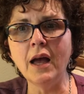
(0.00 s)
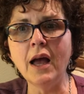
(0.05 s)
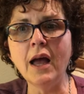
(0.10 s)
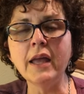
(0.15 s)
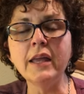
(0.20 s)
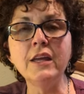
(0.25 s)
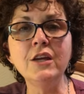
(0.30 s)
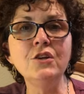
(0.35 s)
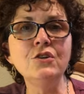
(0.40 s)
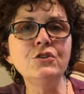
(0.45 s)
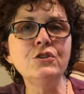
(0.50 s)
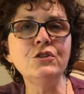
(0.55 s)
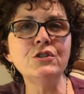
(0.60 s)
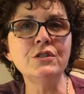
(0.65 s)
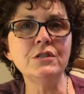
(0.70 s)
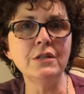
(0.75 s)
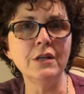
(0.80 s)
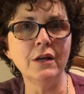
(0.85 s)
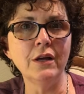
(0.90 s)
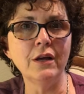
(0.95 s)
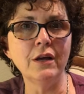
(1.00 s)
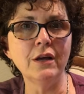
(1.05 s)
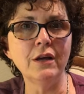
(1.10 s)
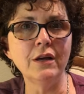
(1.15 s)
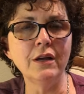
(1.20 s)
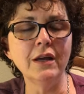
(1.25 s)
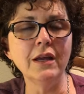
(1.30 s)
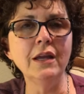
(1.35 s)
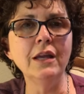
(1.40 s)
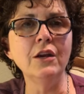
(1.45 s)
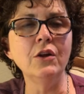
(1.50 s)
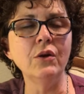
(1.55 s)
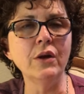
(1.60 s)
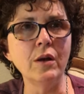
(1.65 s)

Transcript: I used to, you know,